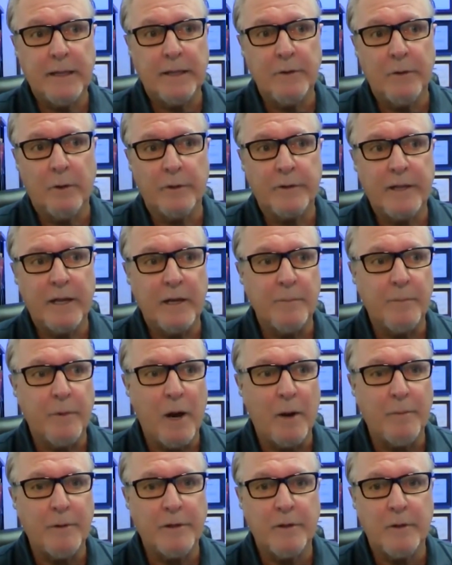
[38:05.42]
at North County
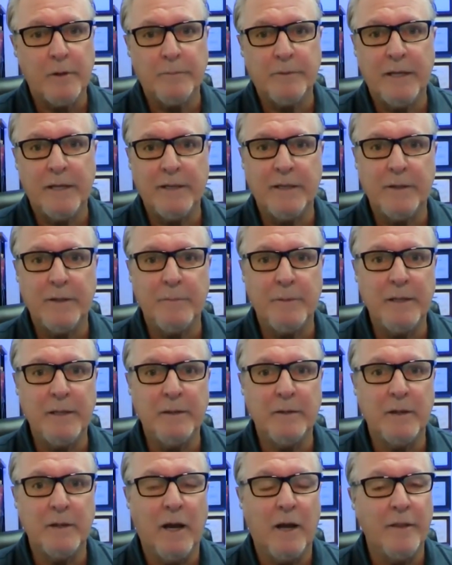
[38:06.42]
Property Group tended to
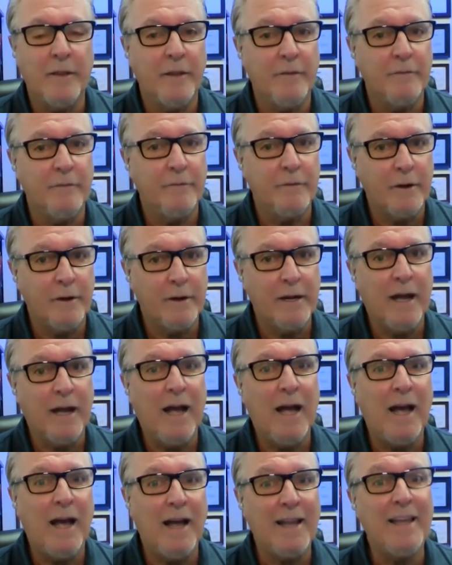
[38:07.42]
be on the very
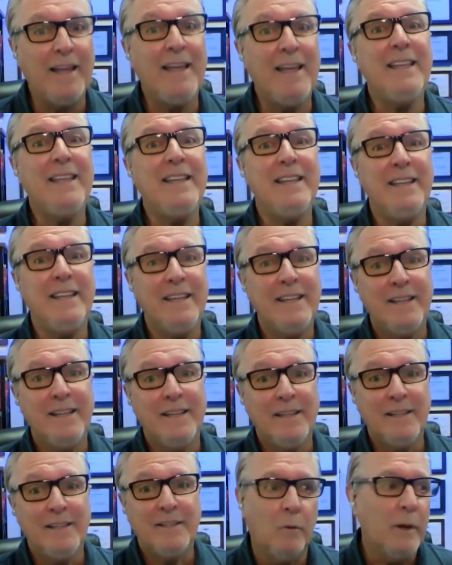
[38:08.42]
high end.
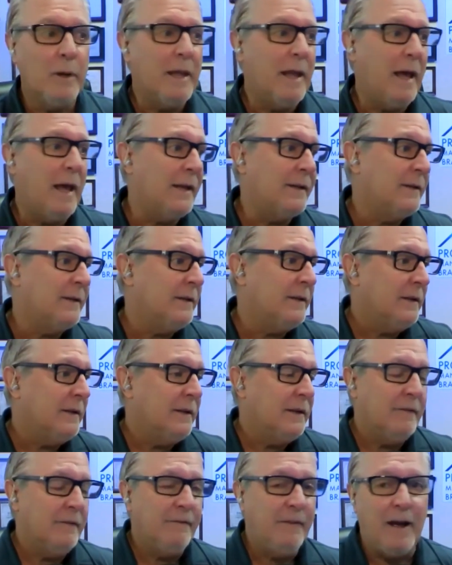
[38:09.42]
We had
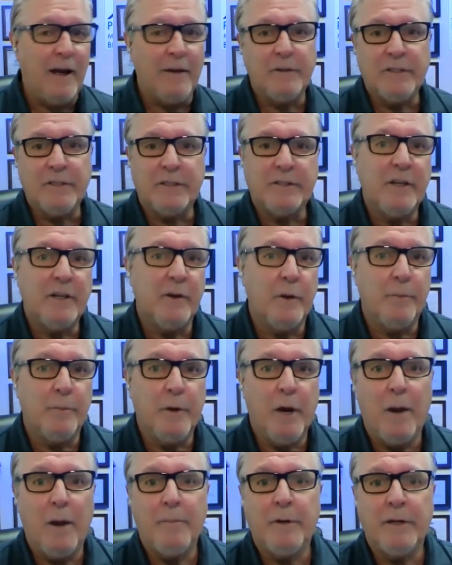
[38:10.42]
500 or 600
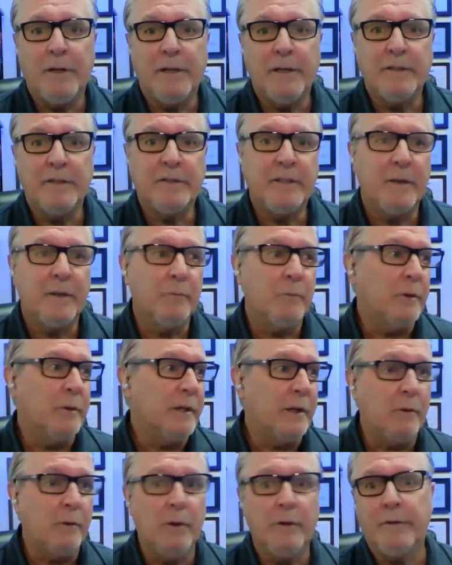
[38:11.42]
properties that were the
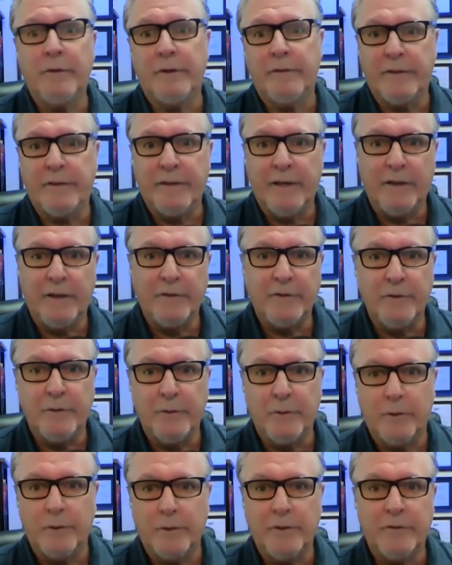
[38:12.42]
equivalent of 1,000
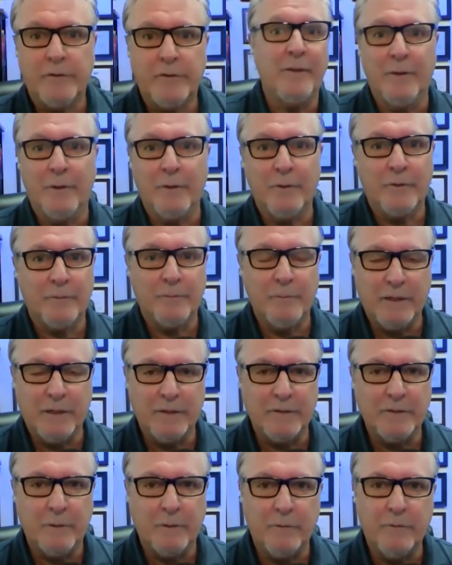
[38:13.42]
doors. Those,
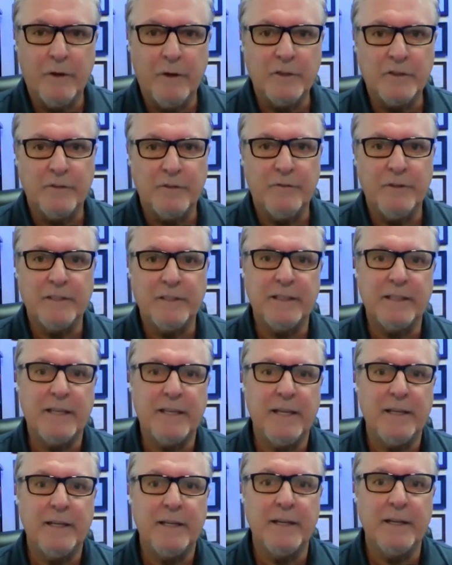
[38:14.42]
because they were very
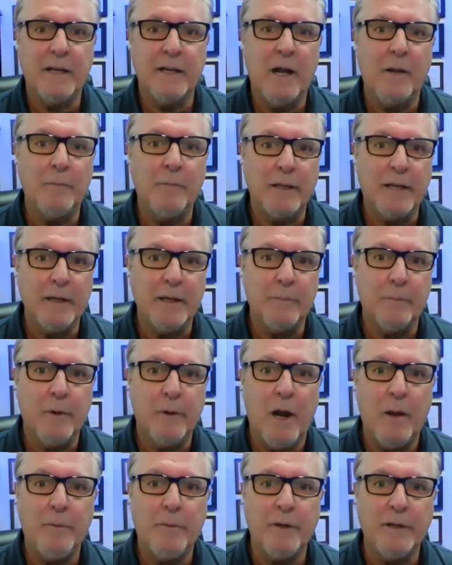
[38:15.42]
sophisticated and complicated
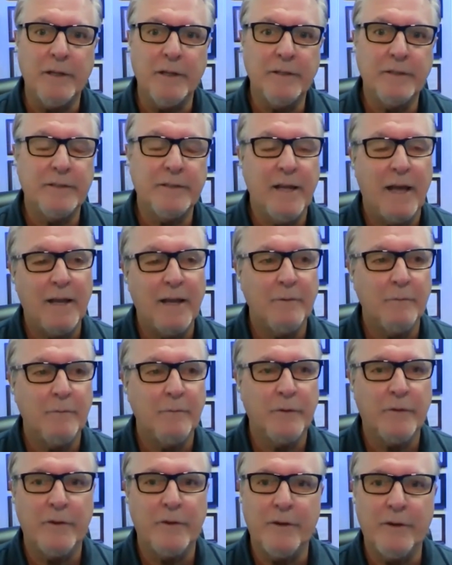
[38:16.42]
properties, that
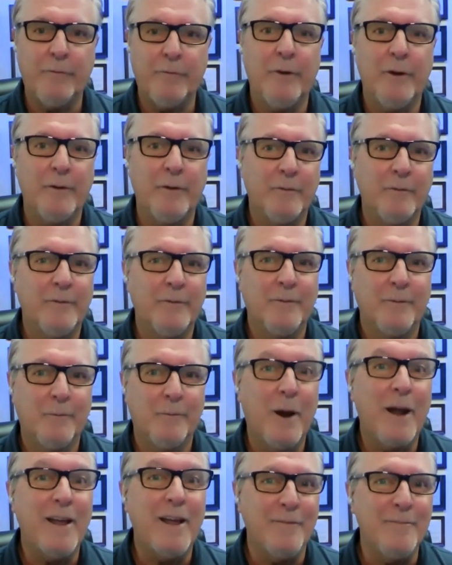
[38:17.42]
was a different
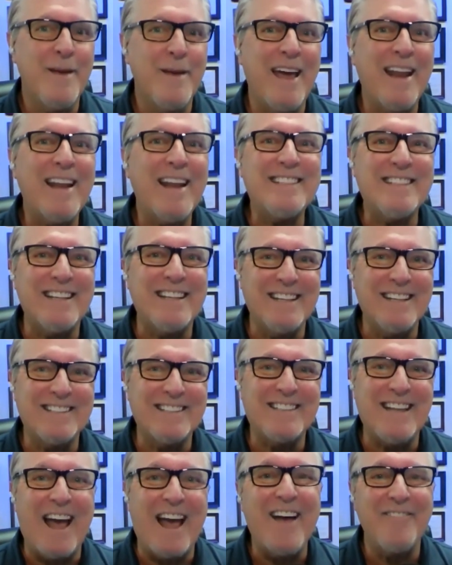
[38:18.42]
way of managing and
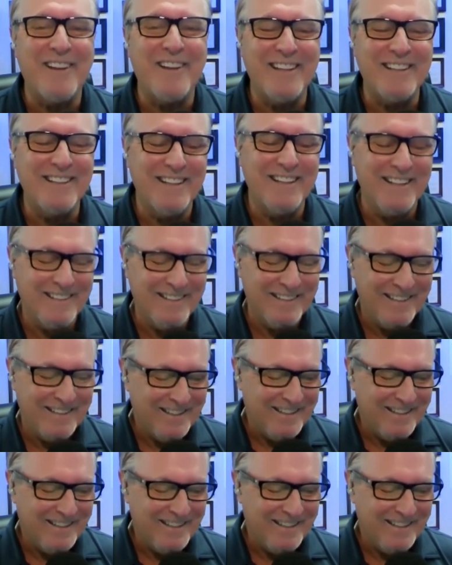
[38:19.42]
staffing than